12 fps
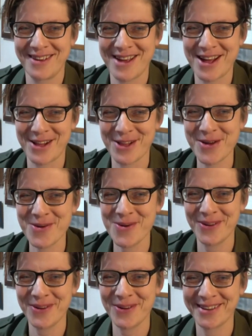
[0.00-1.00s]
Hello,
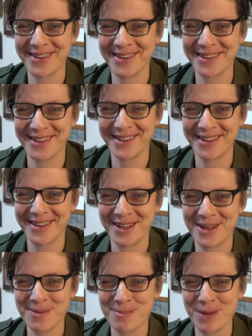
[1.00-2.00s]

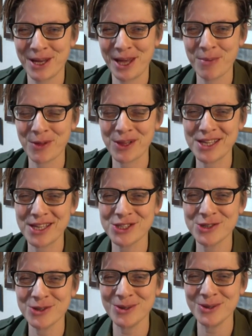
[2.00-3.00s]
my name's Claire
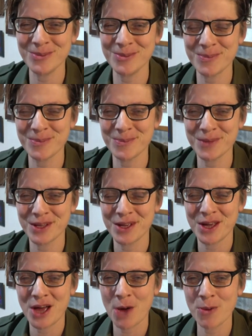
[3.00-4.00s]
Shaw.
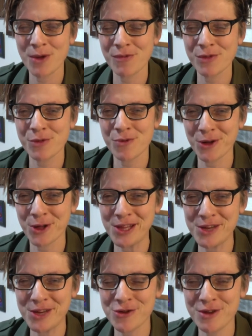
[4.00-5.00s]
I work for the Royal
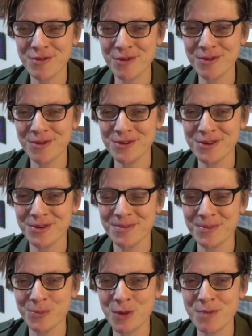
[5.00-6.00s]
Literary Fund.
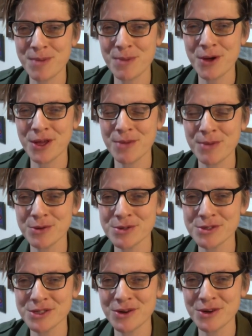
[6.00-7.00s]
We've been working with
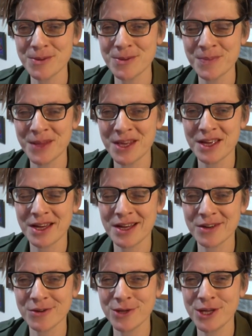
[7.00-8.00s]
USDAW and
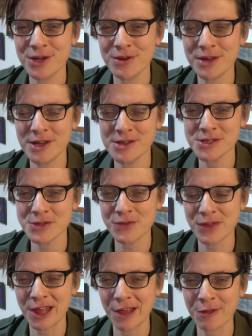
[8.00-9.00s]
other unions for
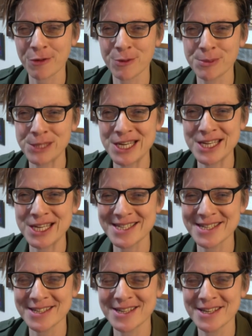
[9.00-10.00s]
the last couple of
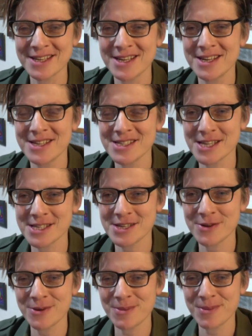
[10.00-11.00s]
years, setting
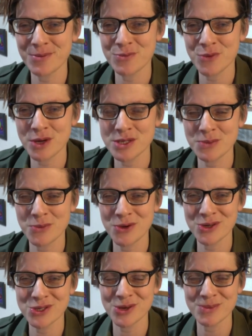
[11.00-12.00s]
up writing
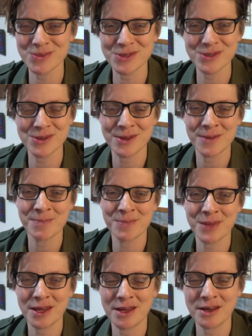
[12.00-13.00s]
workshops
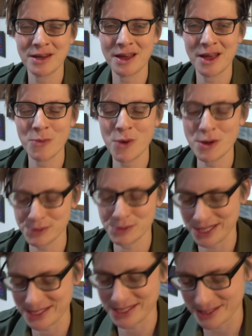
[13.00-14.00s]
in
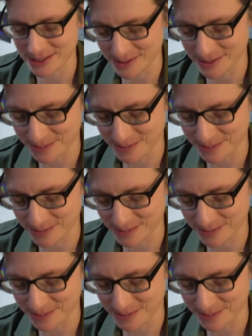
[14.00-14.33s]
workplaces.